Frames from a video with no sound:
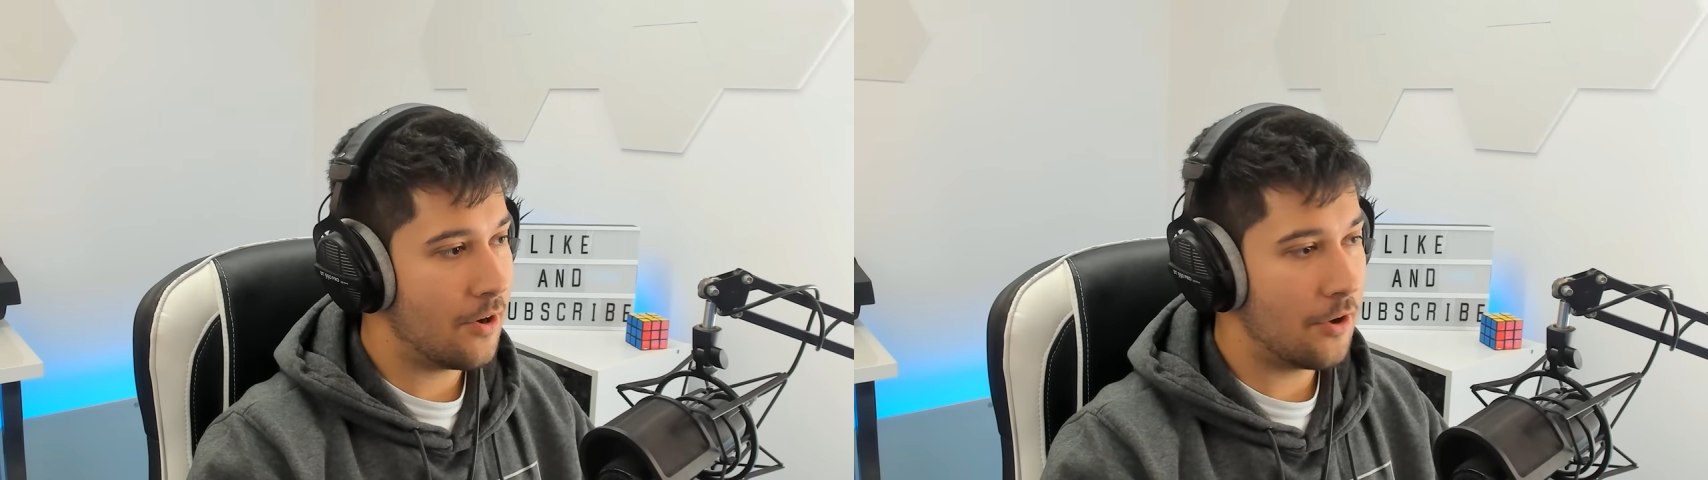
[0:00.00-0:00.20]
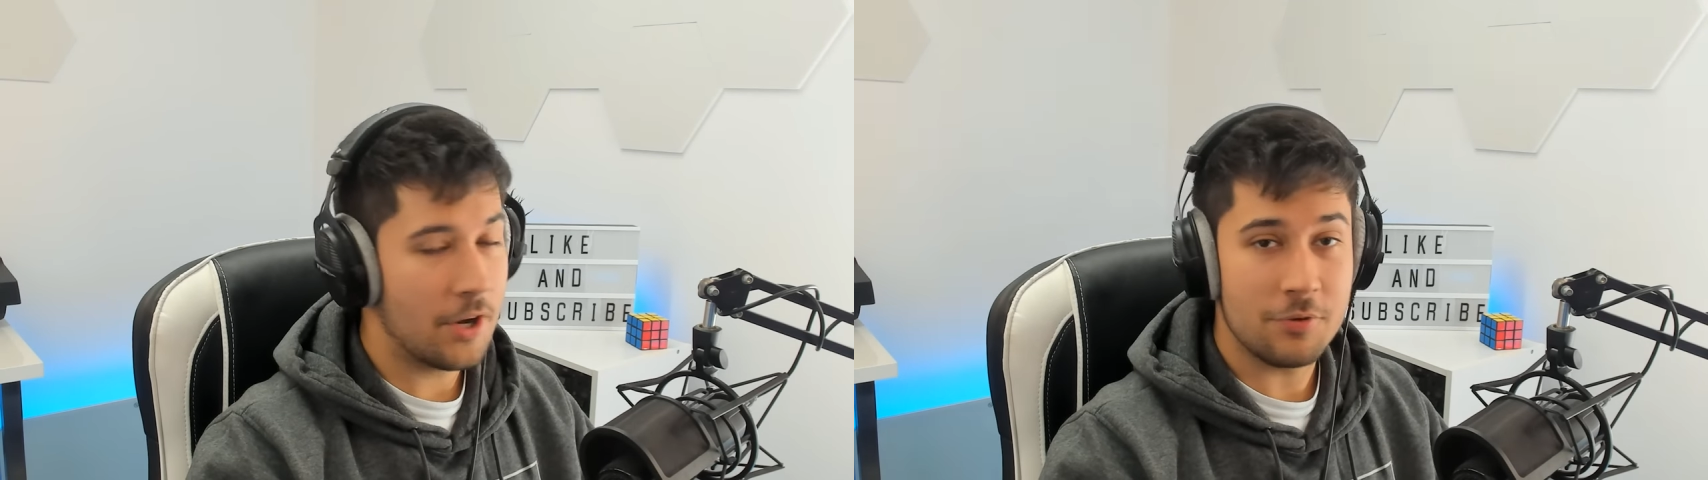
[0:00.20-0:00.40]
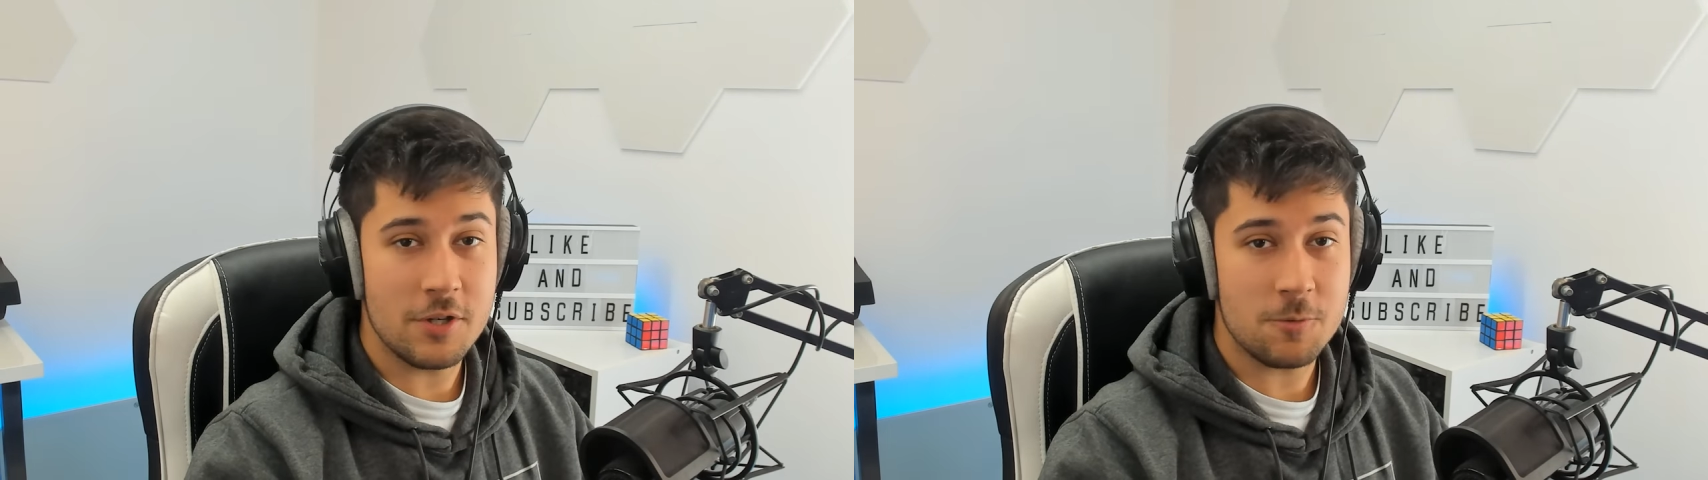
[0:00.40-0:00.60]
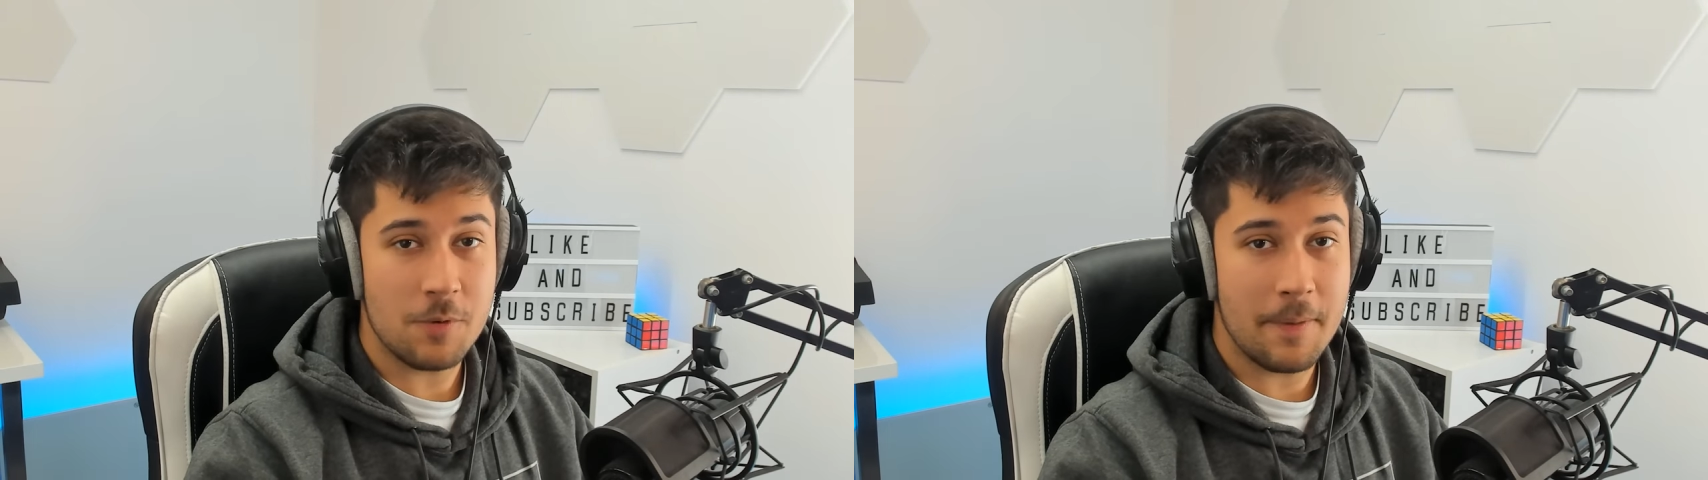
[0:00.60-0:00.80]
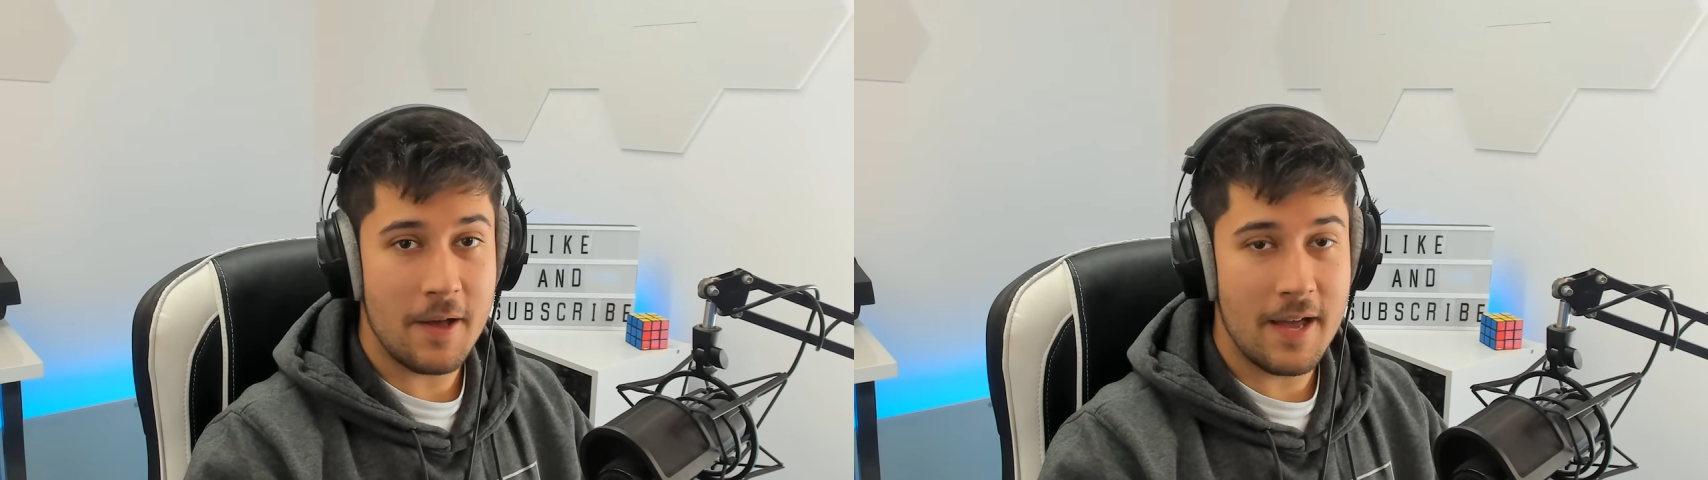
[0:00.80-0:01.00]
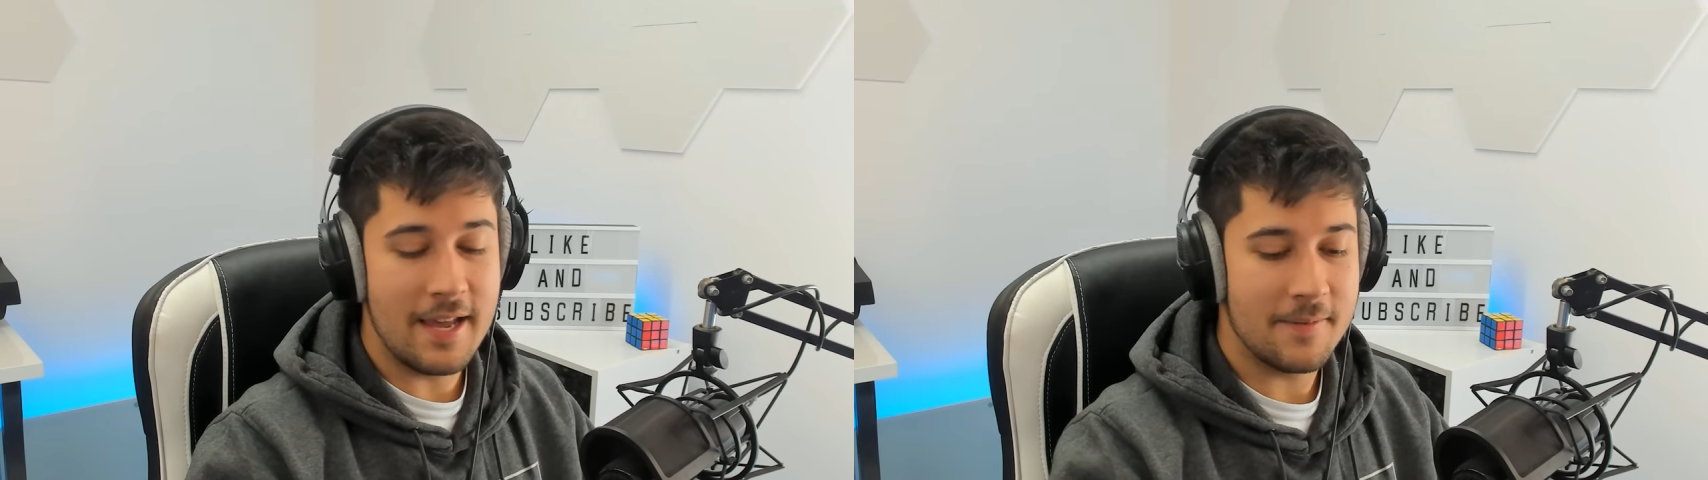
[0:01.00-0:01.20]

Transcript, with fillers: on our Raspberry Pi.